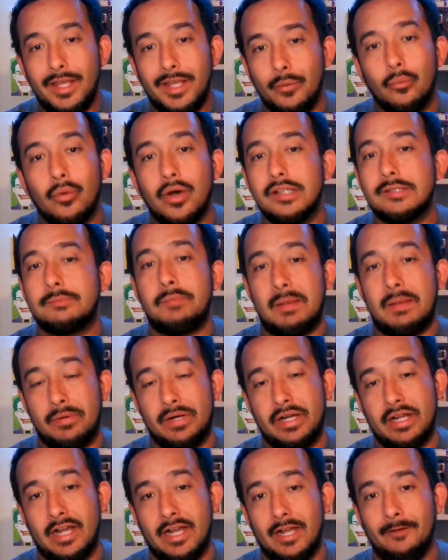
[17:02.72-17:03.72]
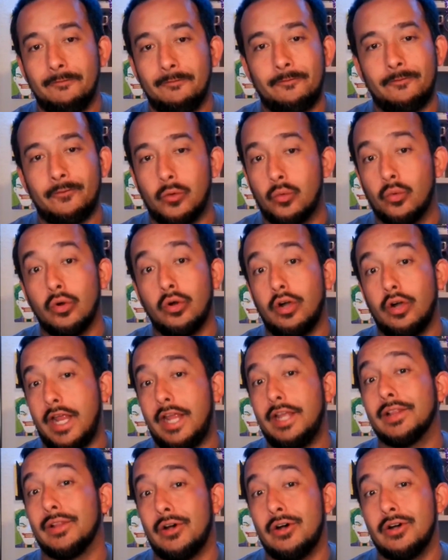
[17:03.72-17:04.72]
It was Pepperdine for
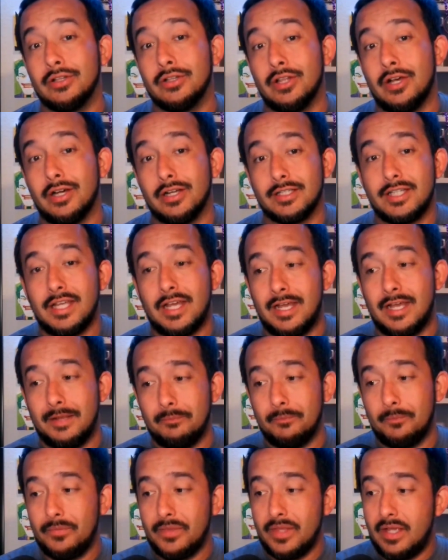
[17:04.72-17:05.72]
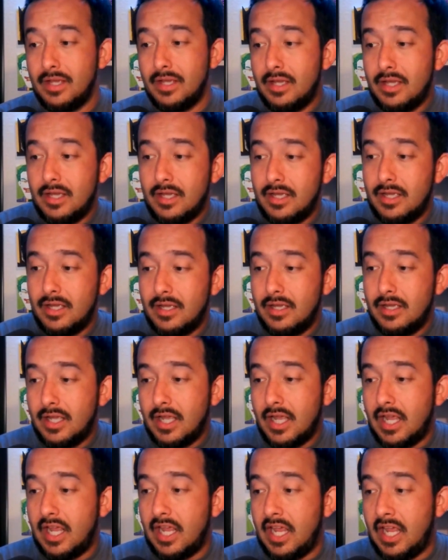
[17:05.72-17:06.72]
a long, long time.
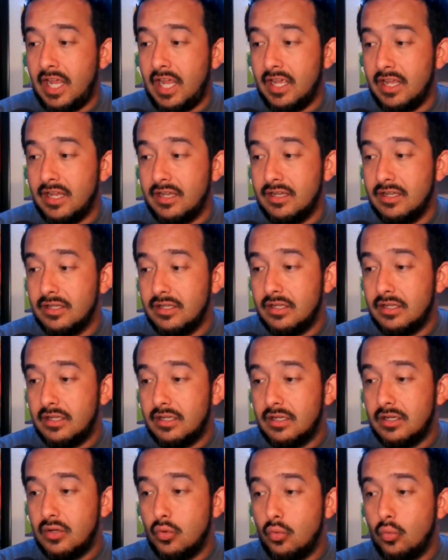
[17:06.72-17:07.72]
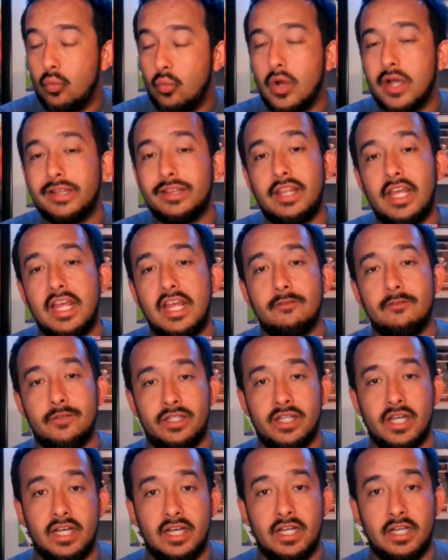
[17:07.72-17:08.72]
And what they
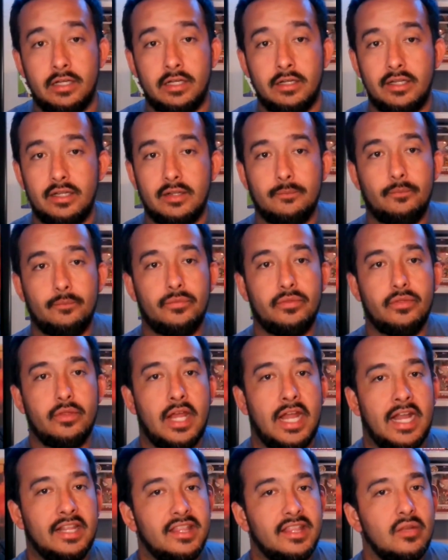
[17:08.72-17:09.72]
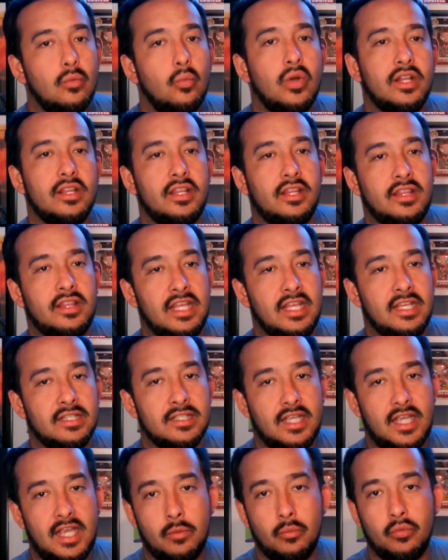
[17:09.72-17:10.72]
have done, I think one of the
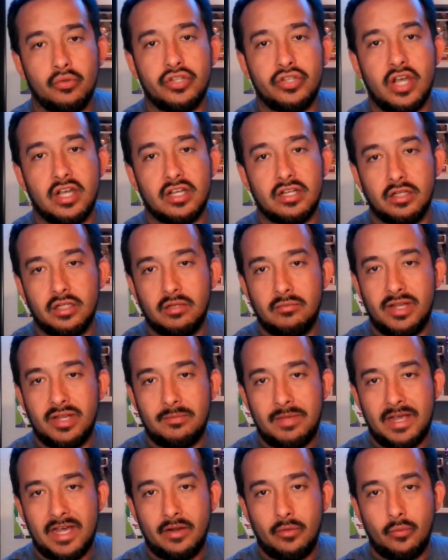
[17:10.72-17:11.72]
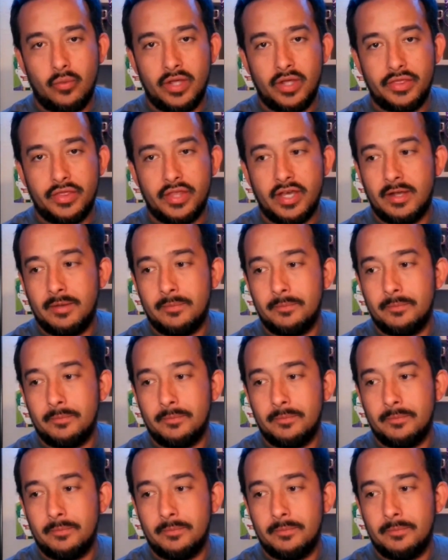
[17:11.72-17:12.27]
things, and we'll talk a little bit about it with